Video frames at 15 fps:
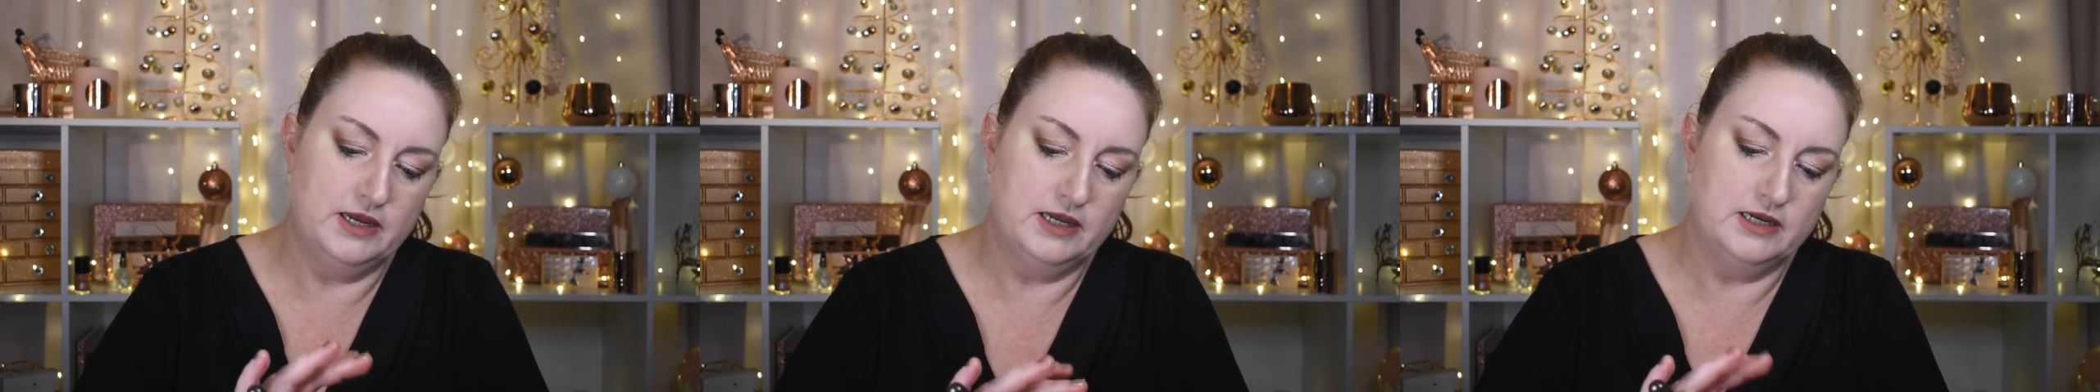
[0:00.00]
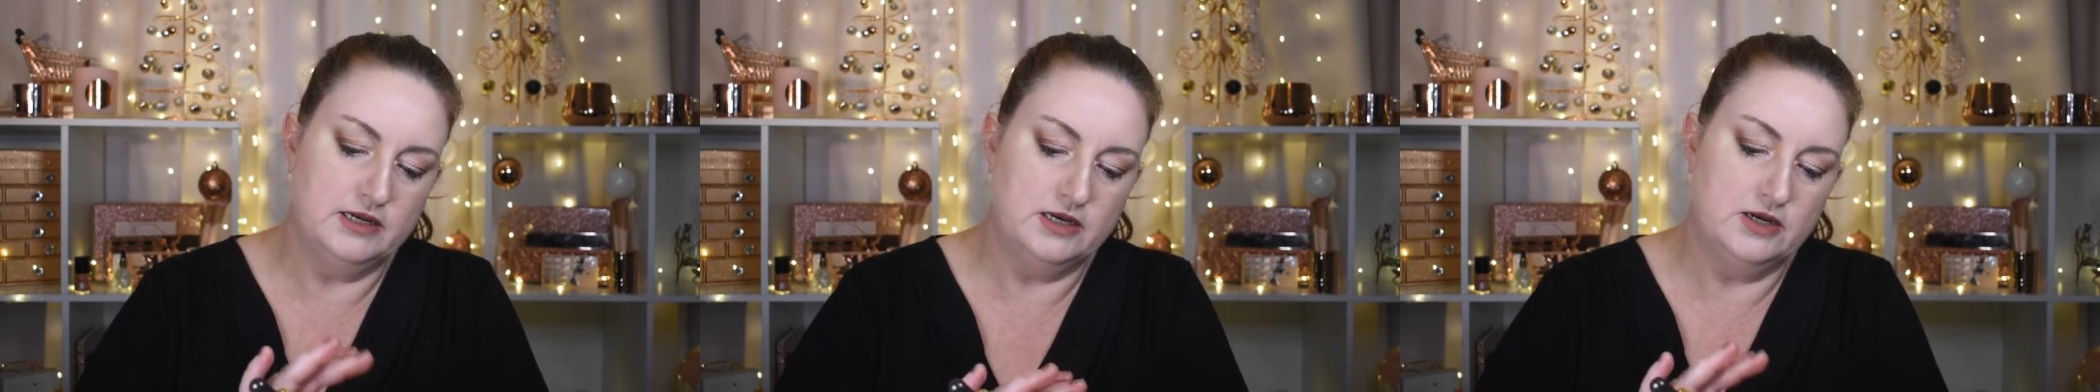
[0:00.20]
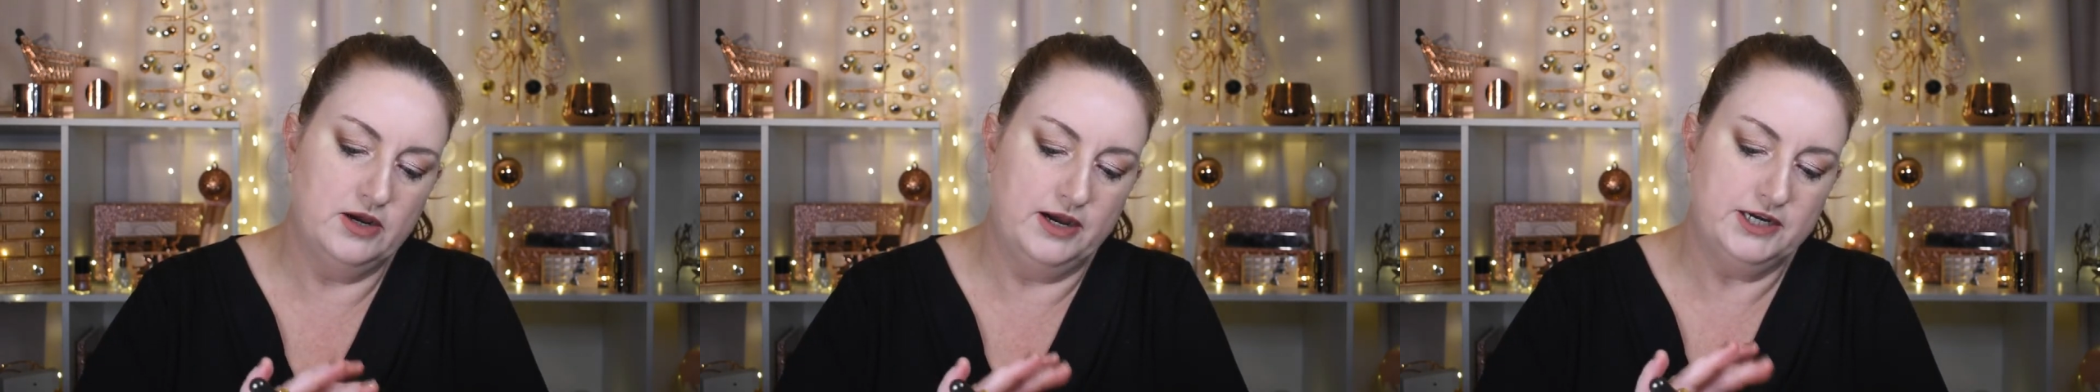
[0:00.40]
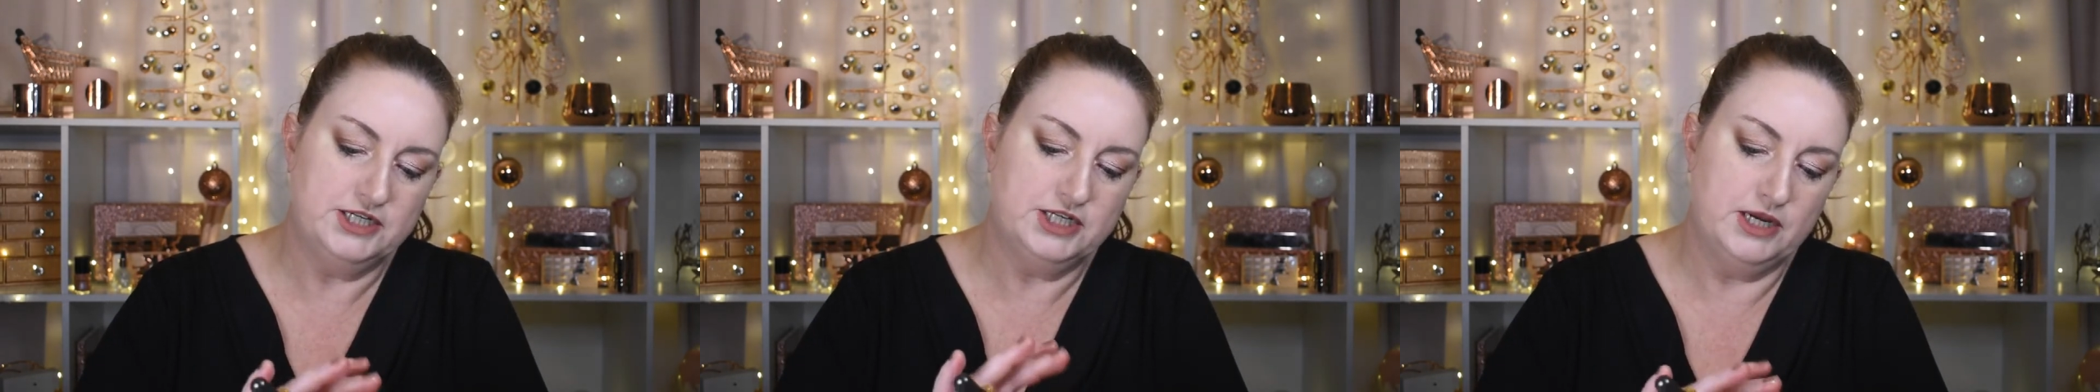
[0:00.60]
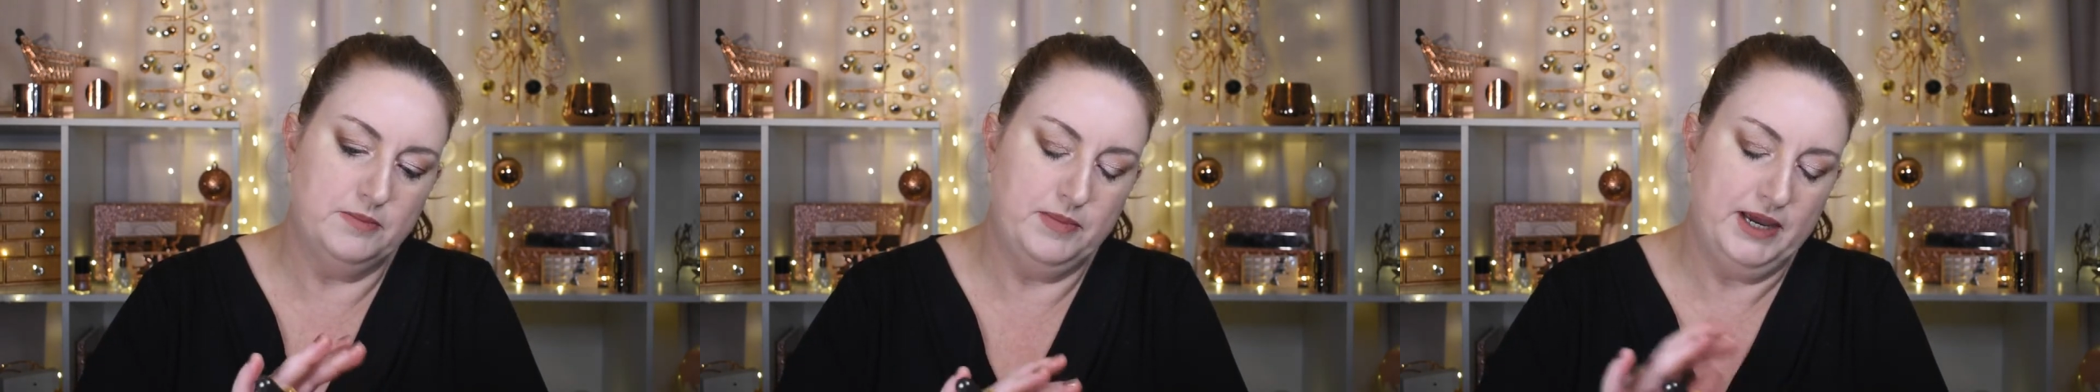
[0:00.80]
in a nice
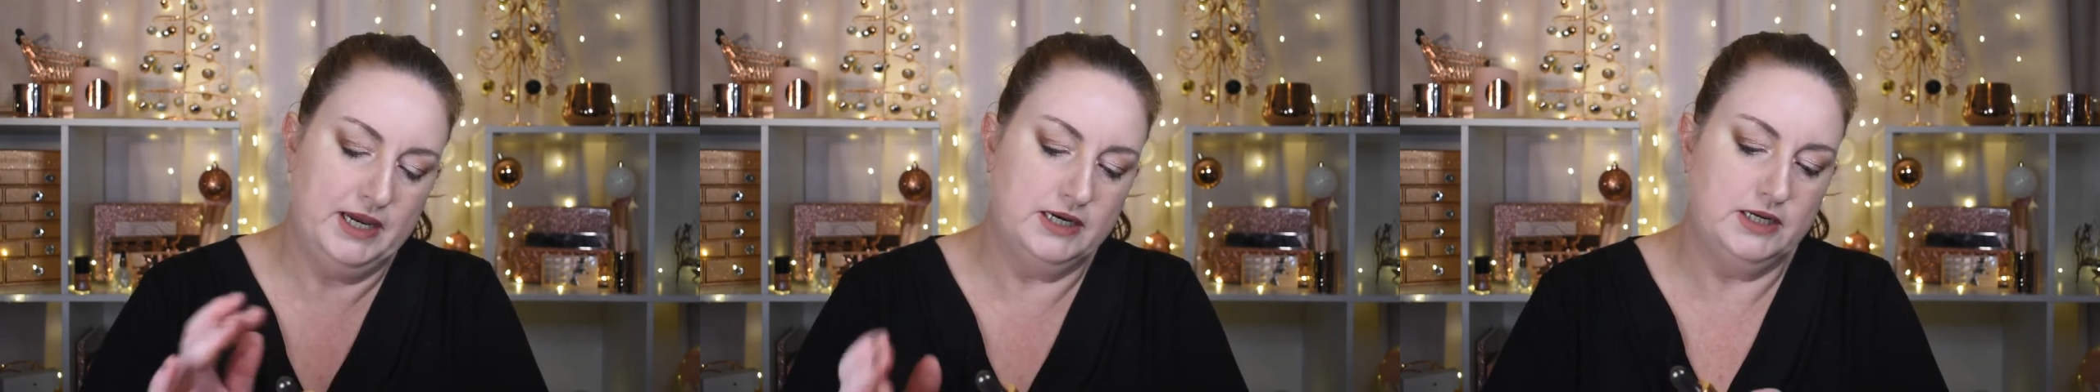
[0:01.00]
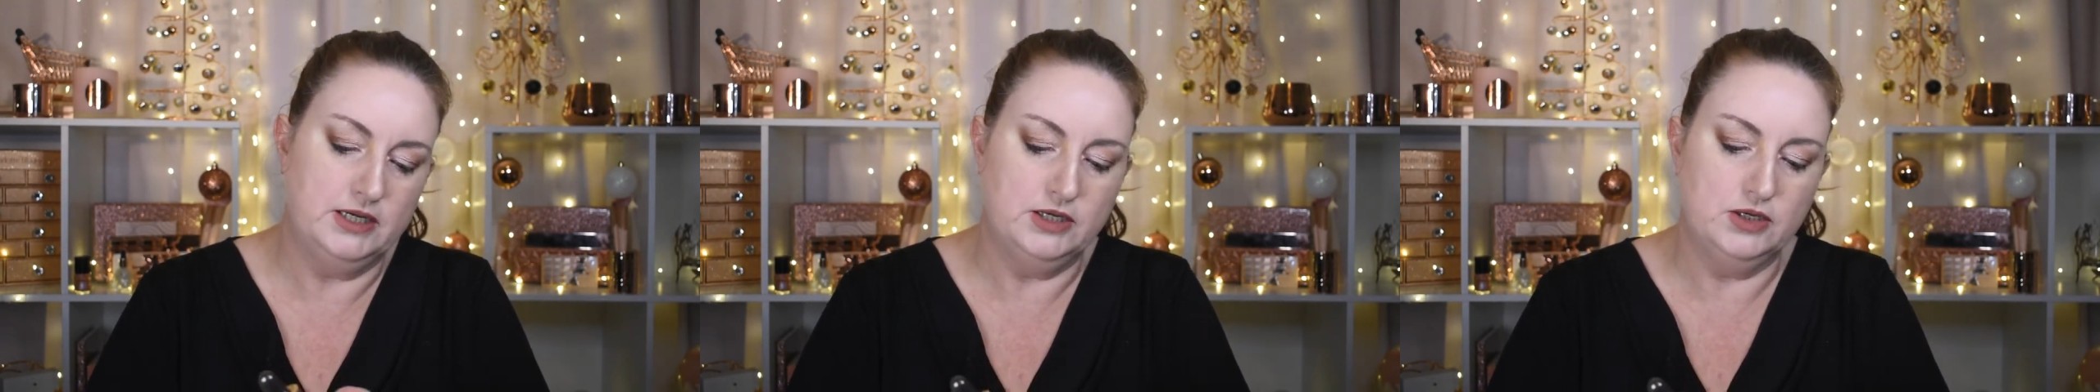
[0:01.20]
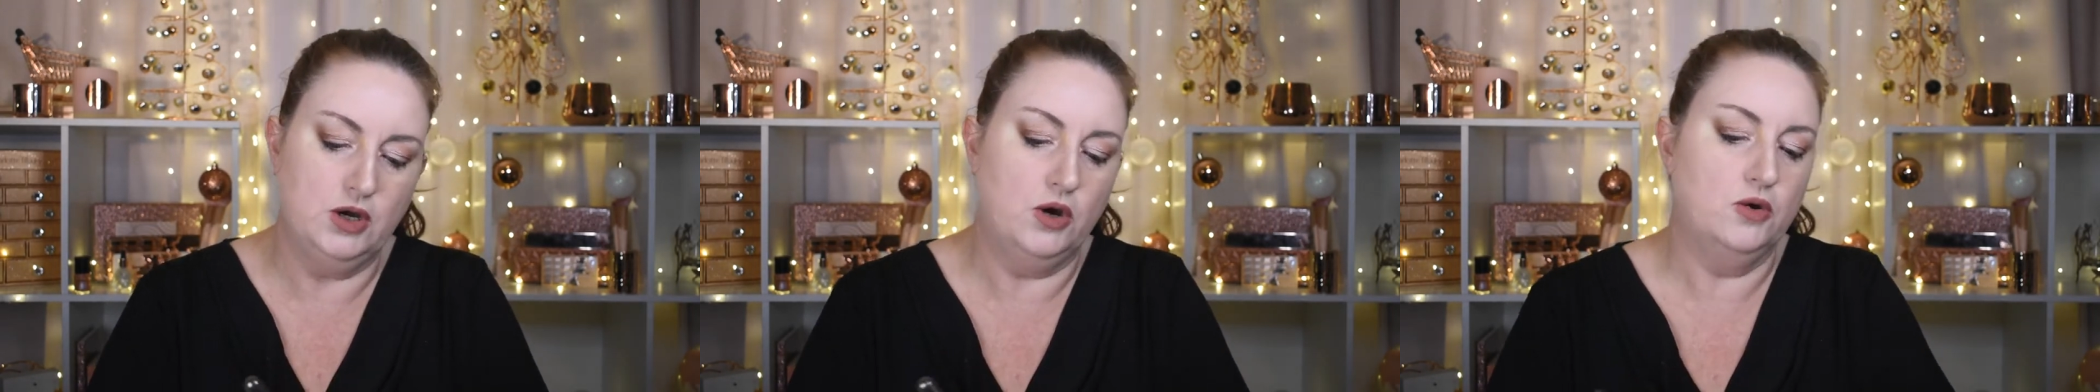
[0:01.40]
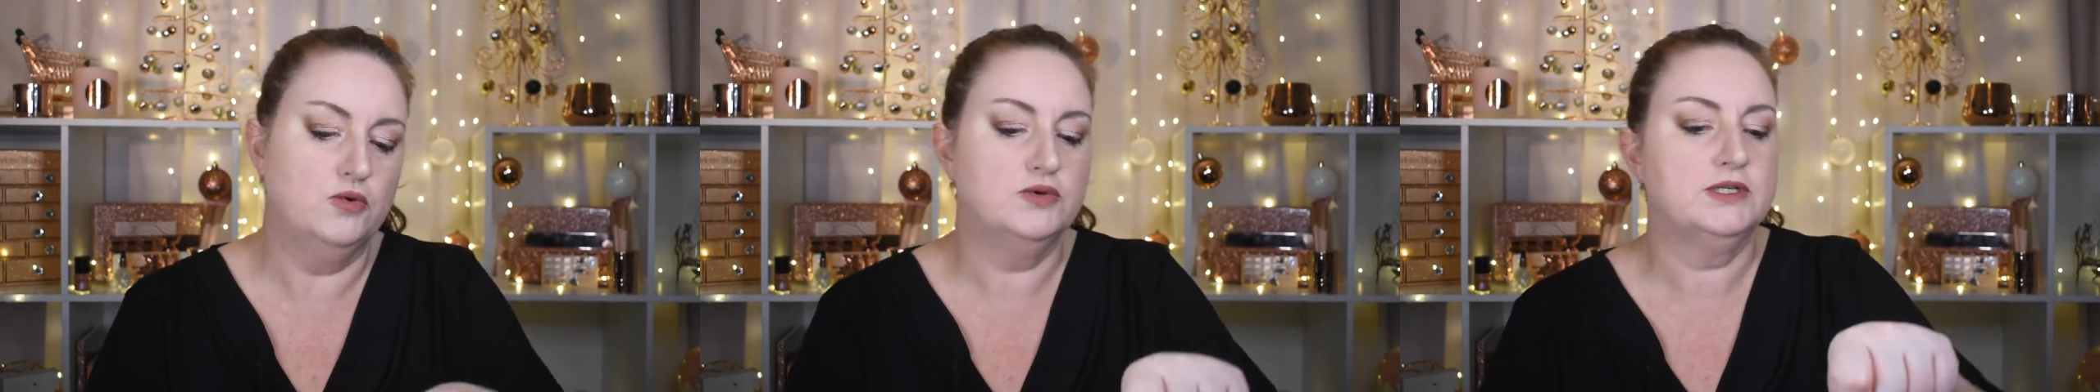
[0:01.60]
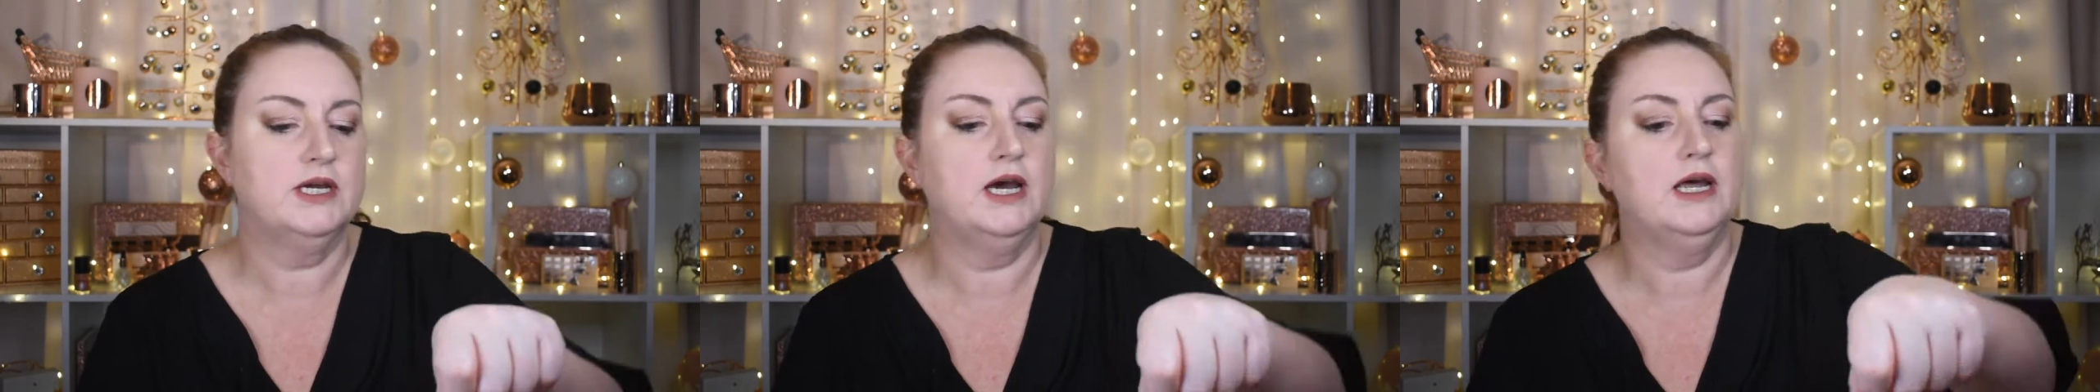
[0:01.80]
champagne-y
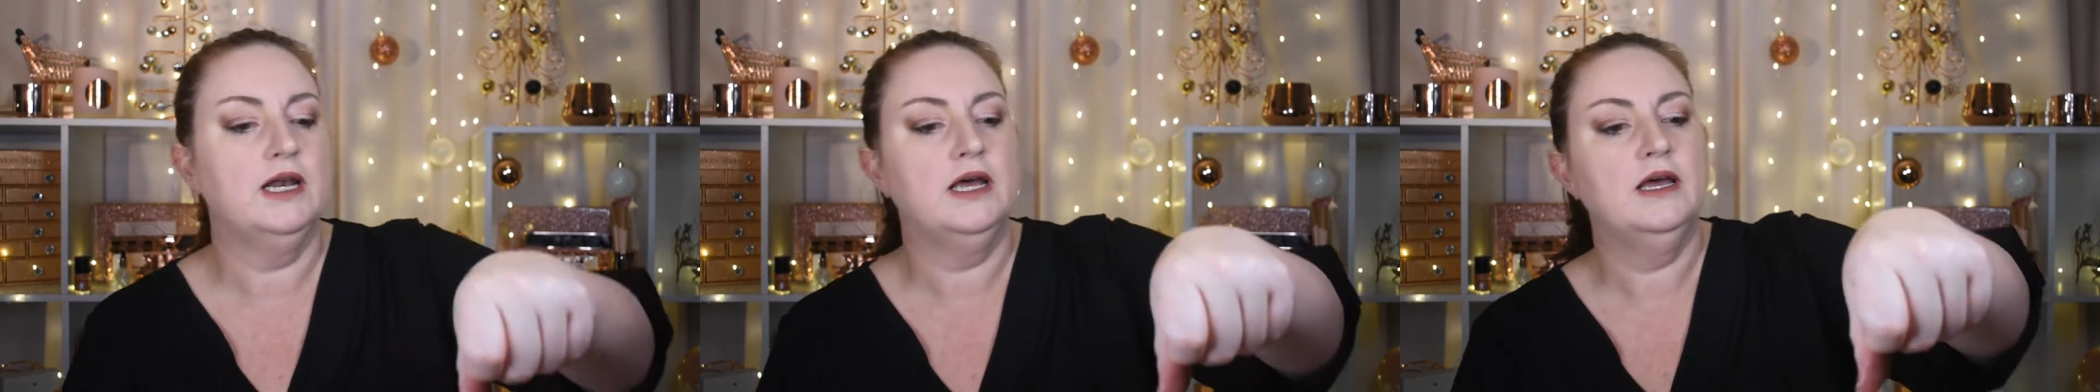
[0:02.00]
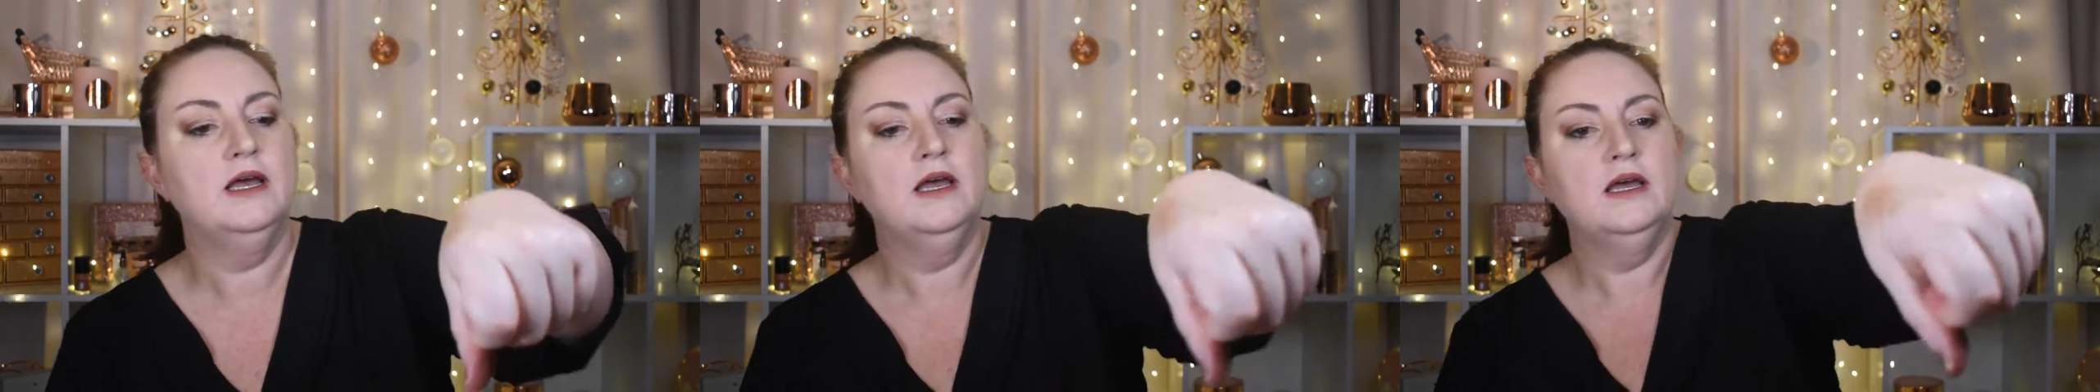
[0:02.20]
gold colour.